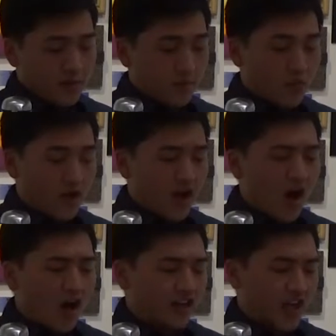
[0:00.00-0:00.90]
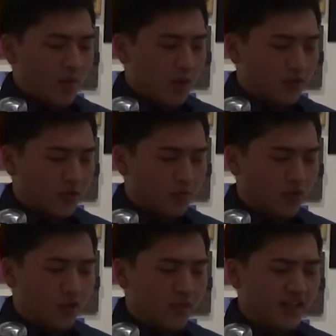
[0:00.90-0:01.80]
Mui Ah came out with a
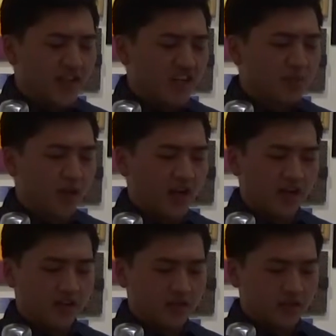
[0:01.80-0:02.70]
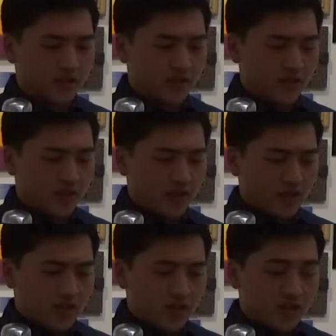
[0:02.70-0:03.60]
broom and dustpan.
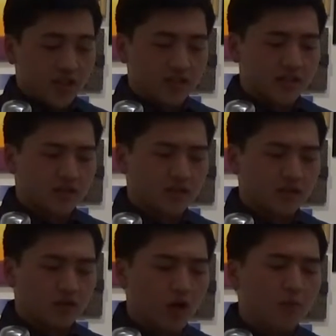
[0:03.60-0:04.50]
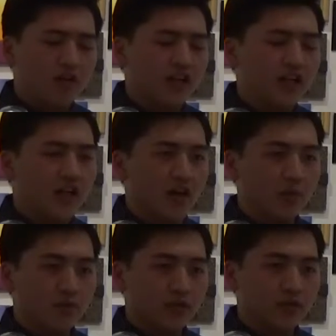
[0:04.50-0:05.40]
"Does Grandma need help?"